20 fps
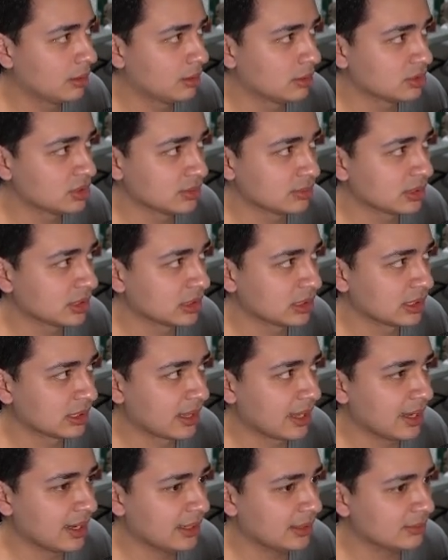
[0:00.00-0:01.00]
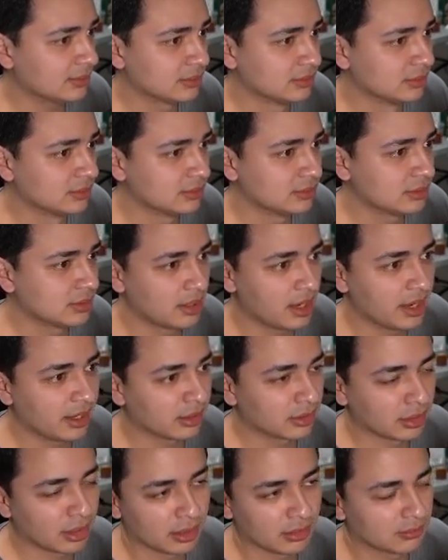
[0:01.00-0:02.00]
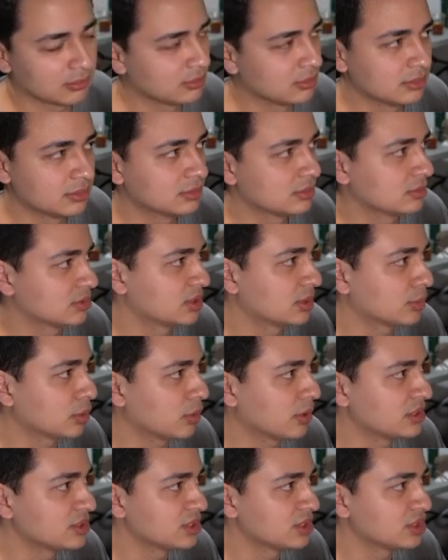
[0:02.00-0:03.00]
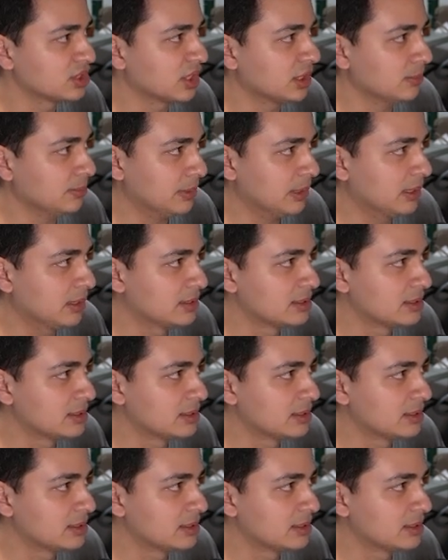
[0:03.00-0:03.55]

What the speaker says: Something like that. I don't know. Some crazy shape.